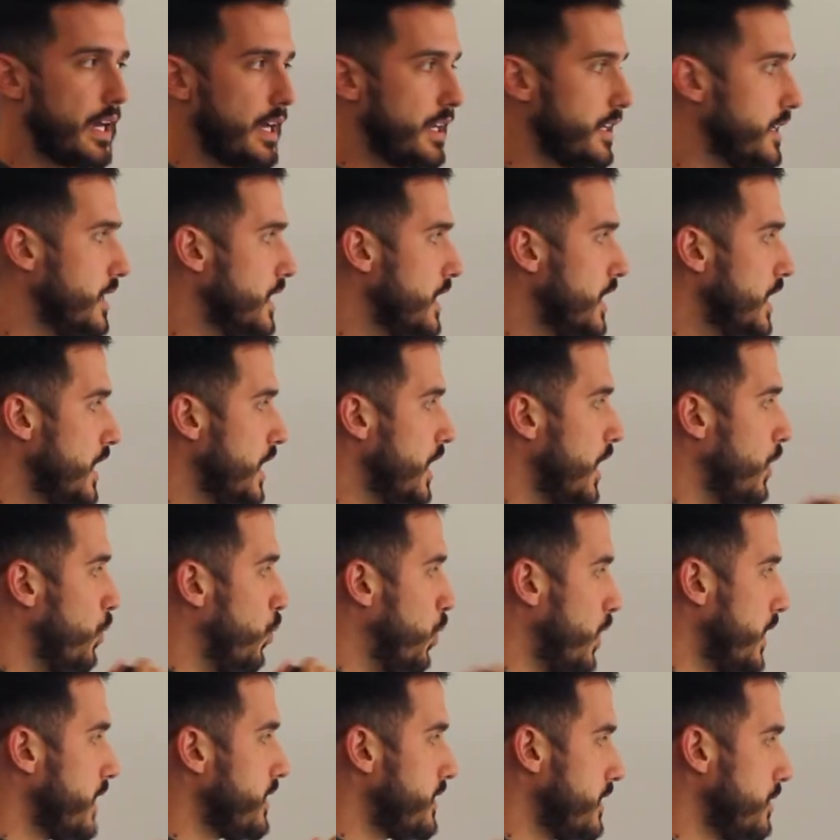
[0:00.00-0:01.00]
And
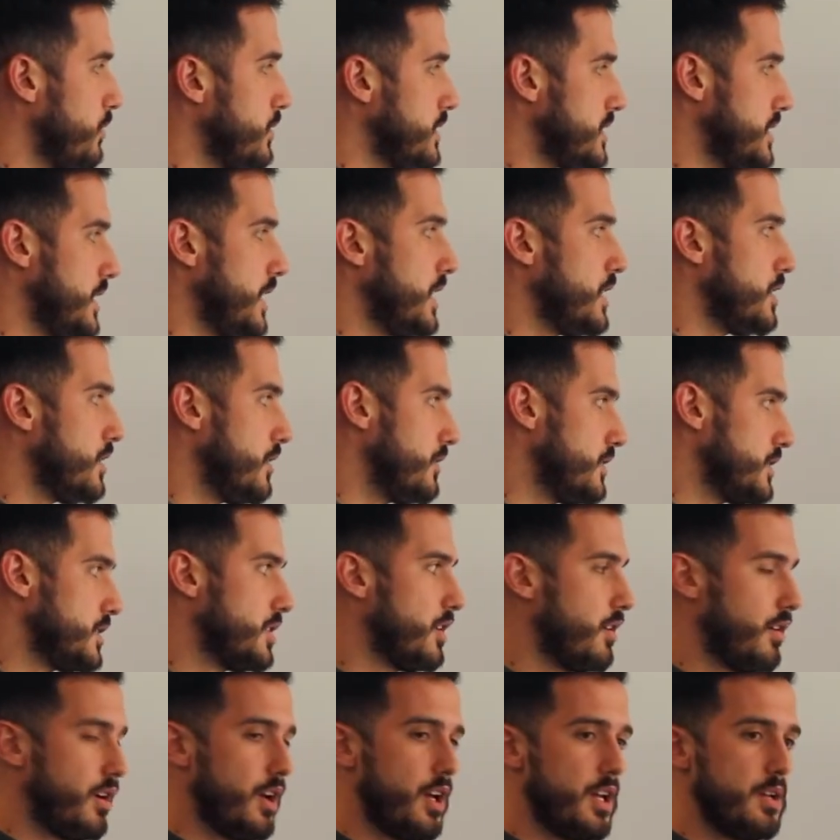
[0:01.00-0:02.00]
what I think we're seeing over
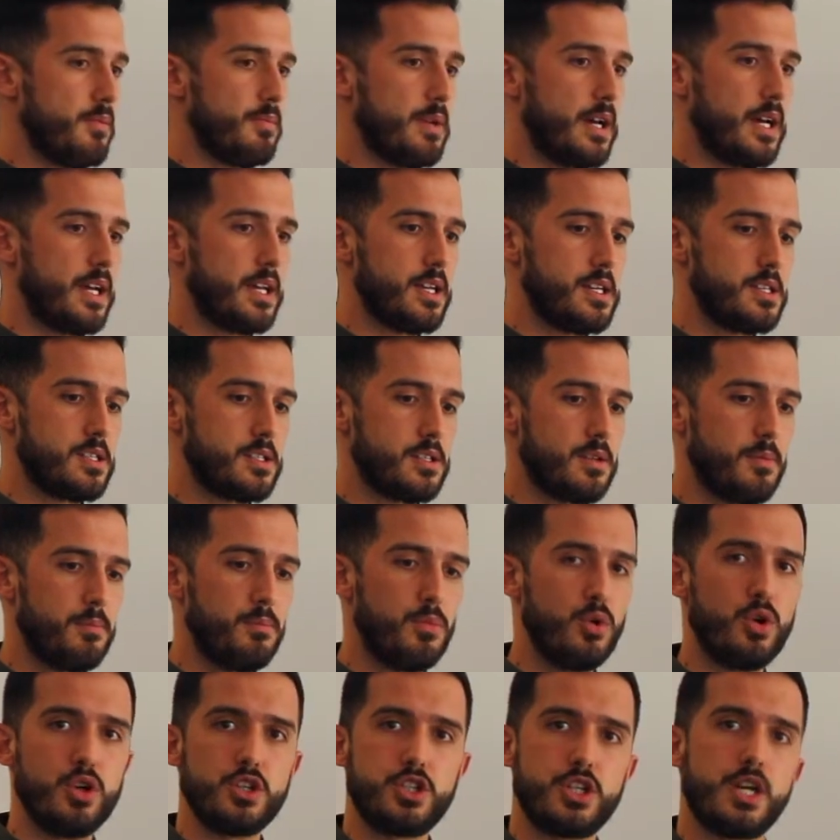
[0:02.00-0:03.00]
time as
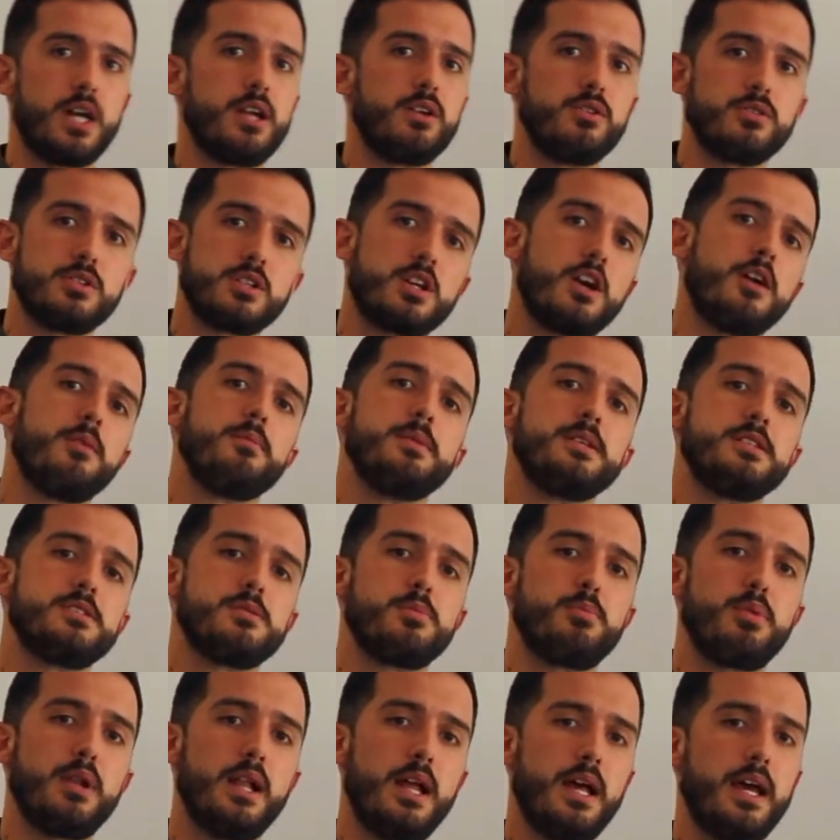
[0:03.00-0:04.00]
more channels come into
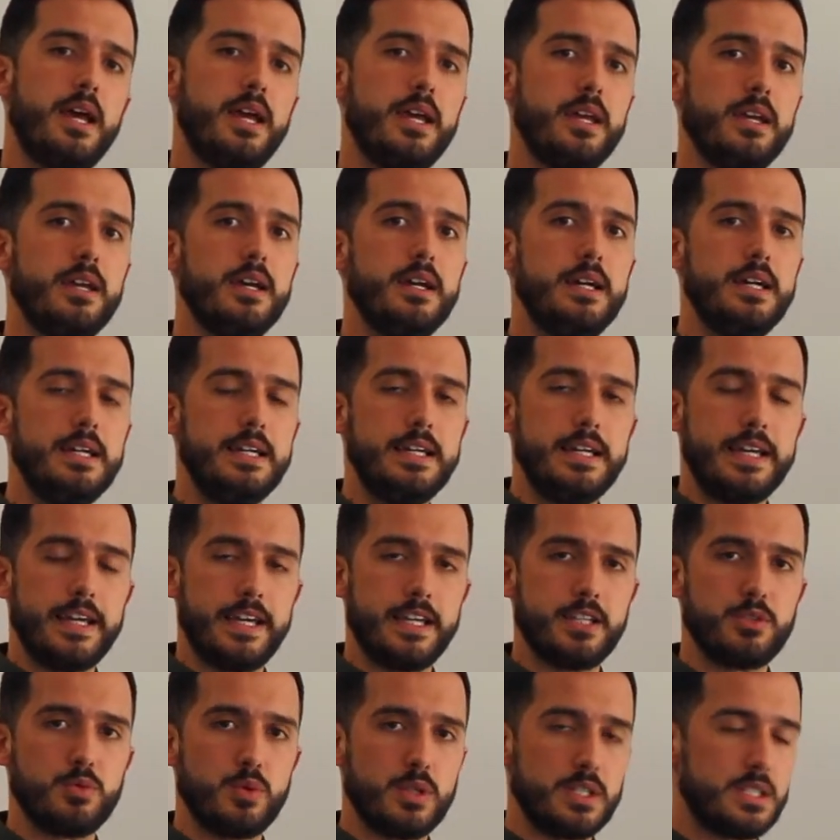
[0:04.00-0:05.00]
play
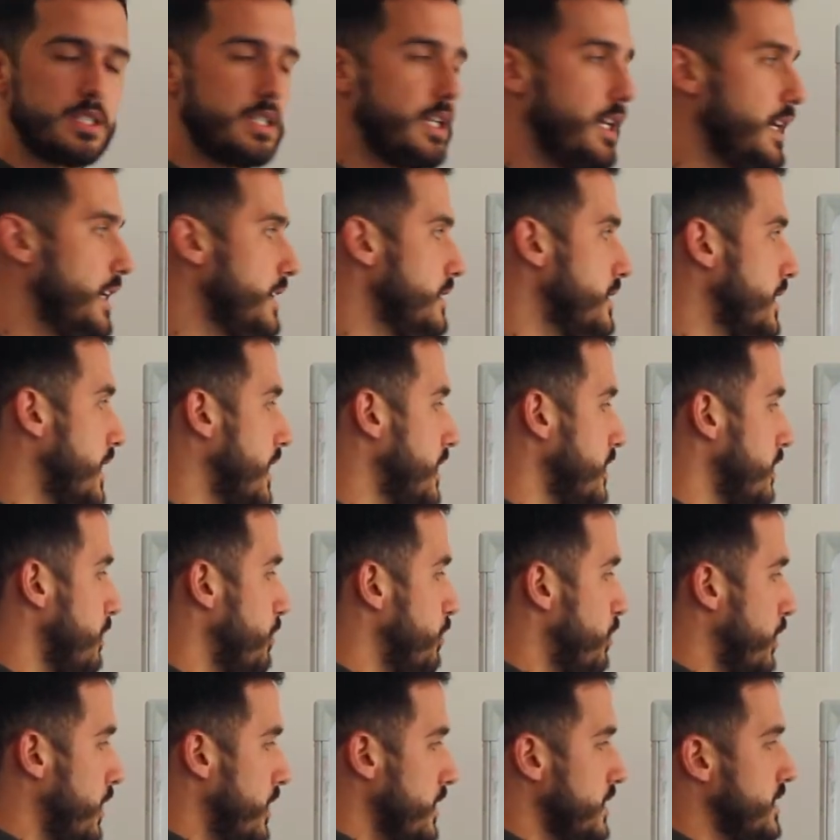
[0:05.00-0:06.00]
is we're seeing that
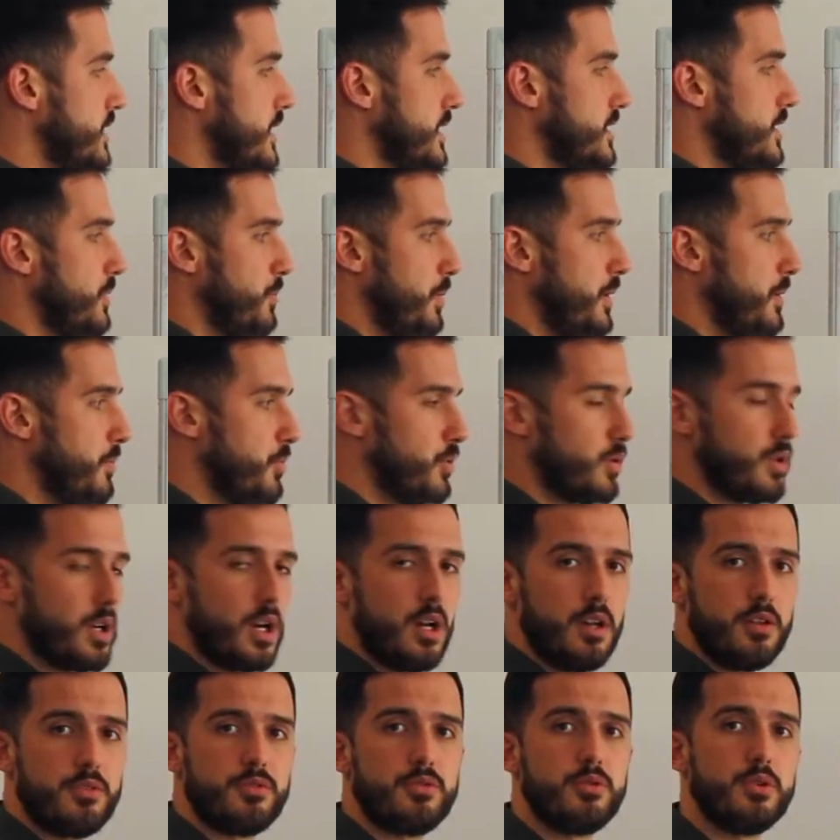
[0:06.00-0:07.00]
the process that people
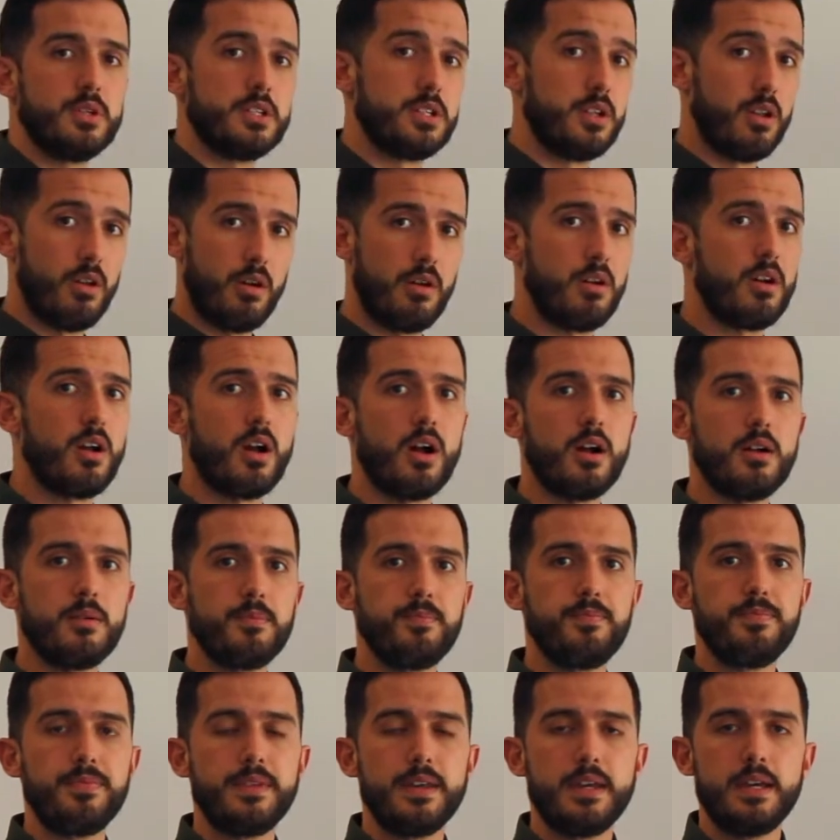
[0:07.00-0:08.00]
go through is
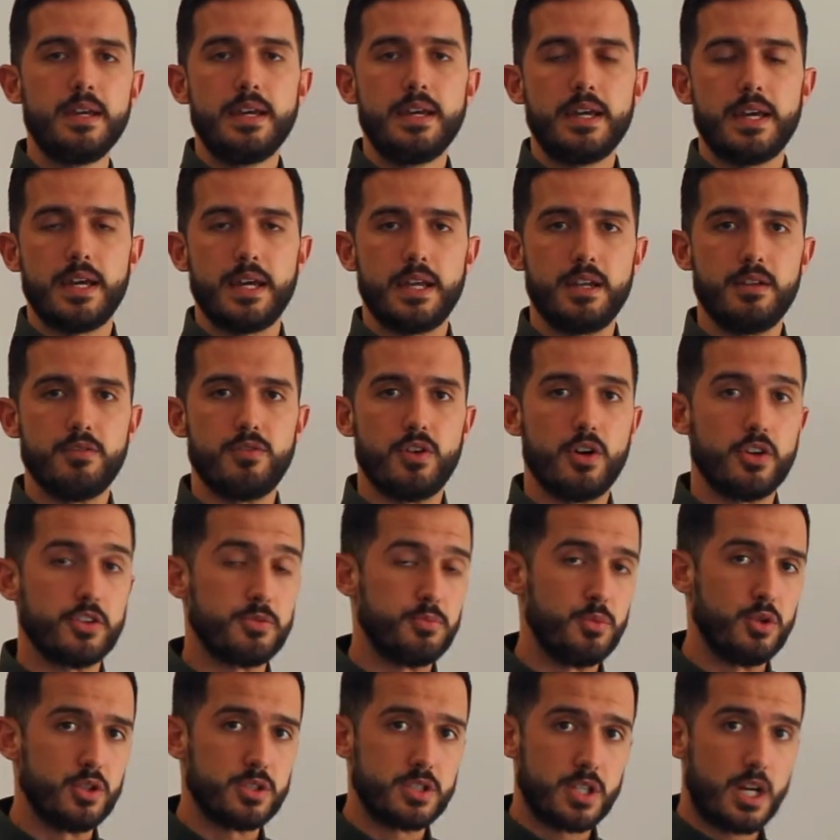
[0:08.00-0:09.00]
longer, it
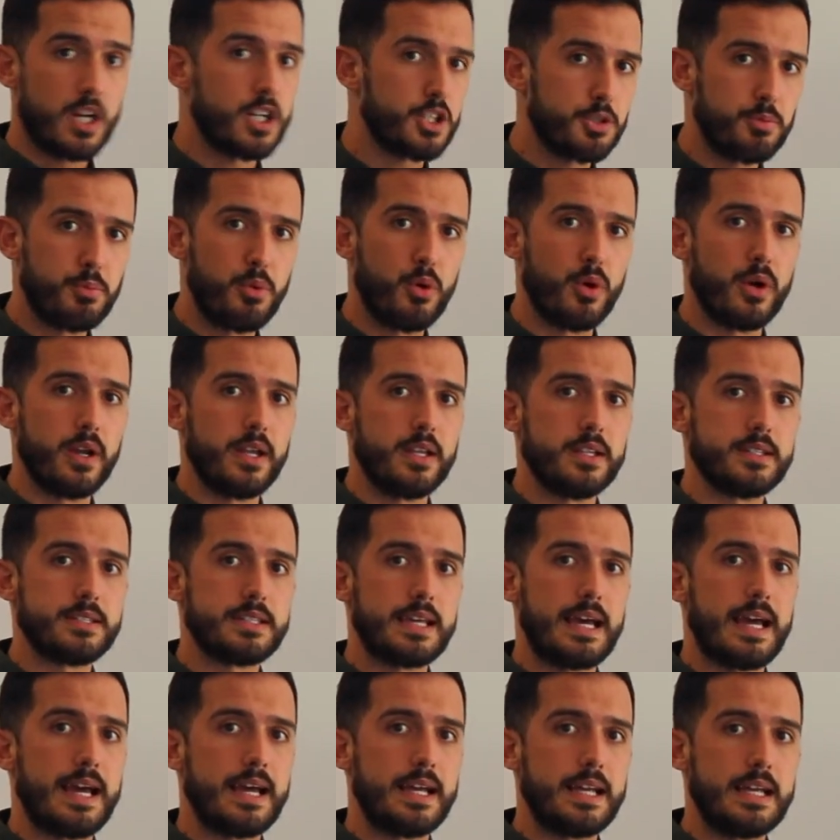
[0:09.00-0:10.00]
involves more touch
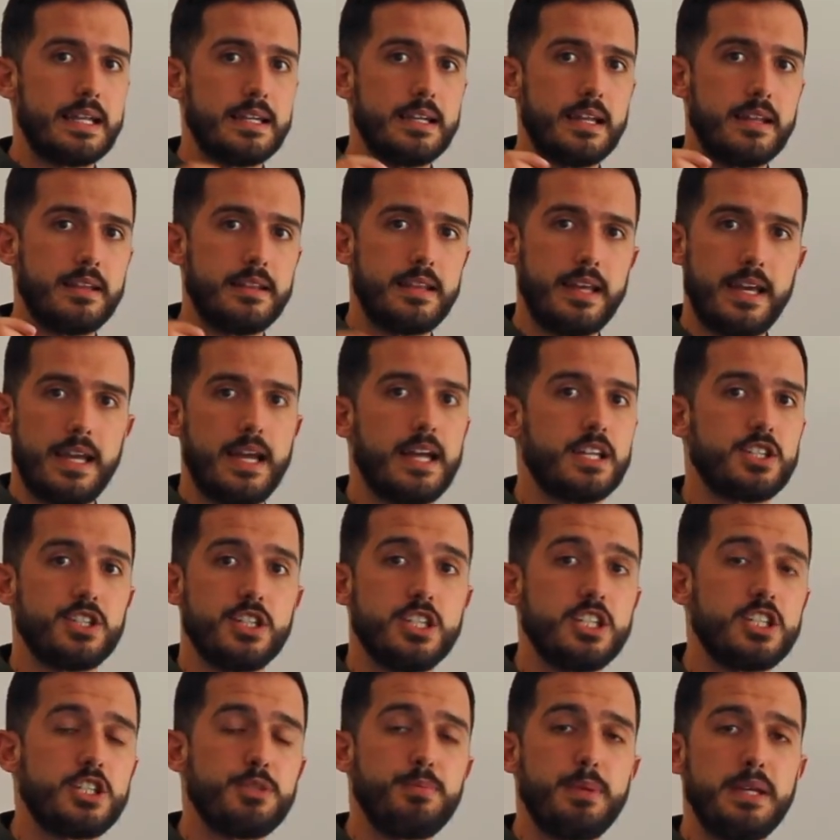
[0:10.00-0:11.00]
points, and they
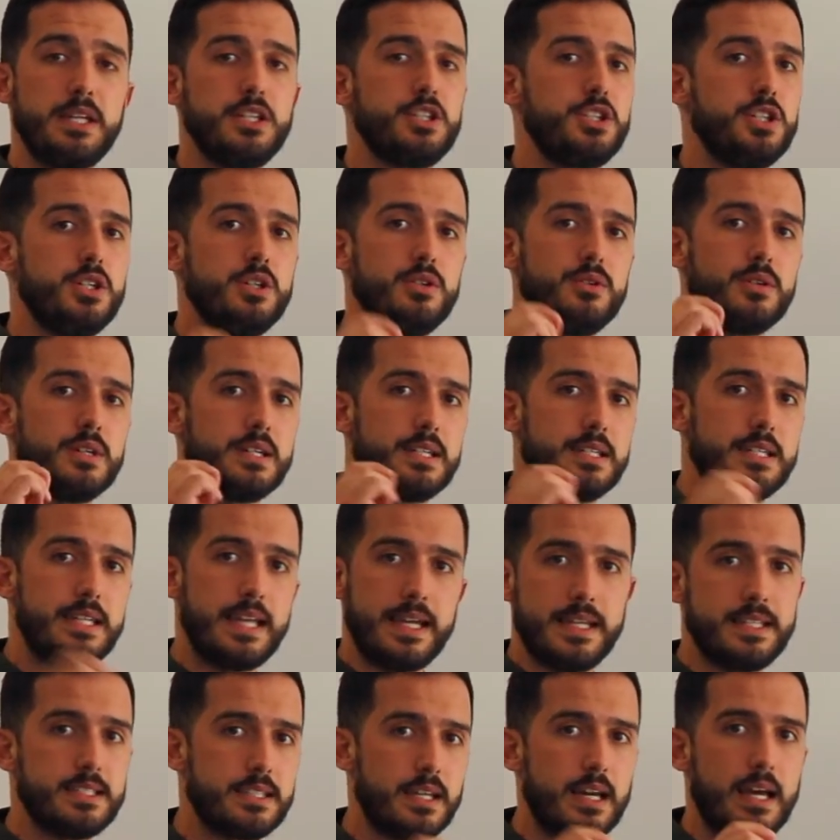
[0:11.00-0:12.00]
actually speak to you
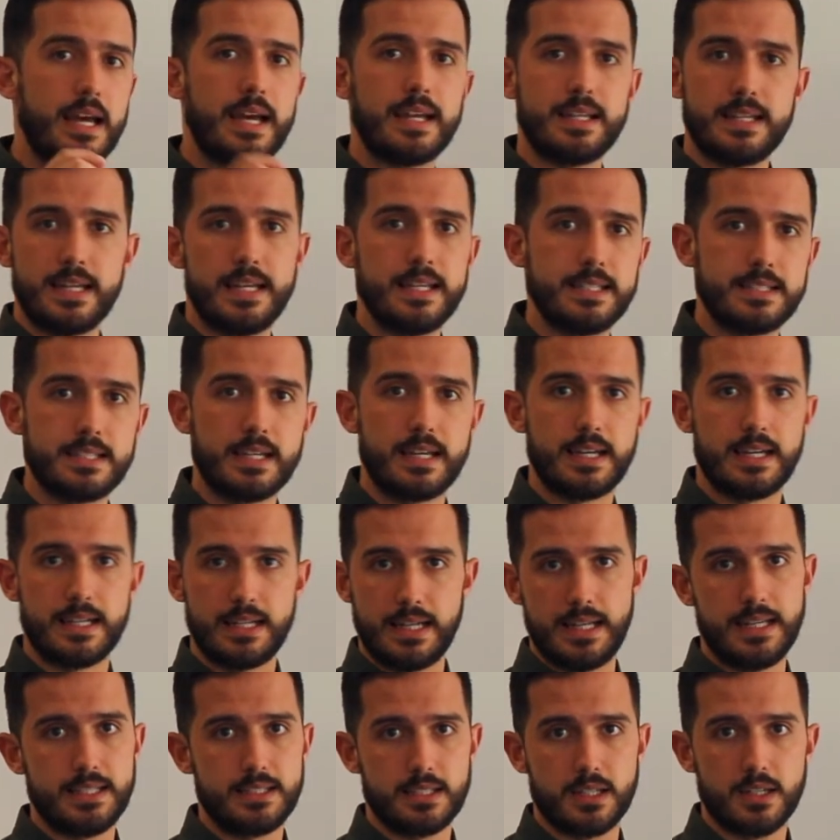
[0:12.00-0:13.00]
later and later and
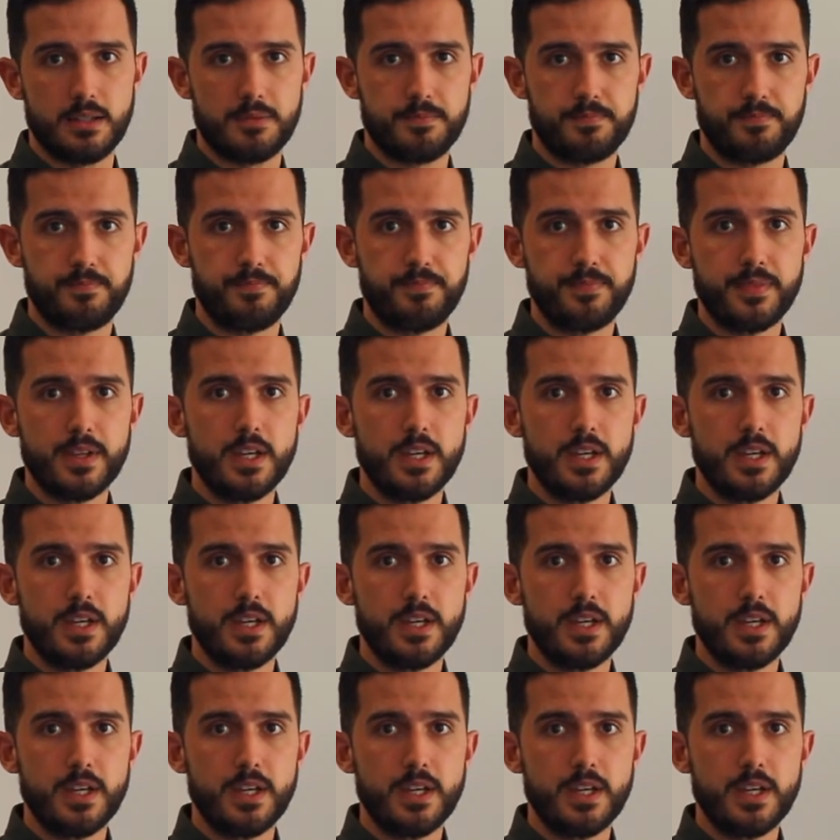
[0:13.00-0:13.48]
later.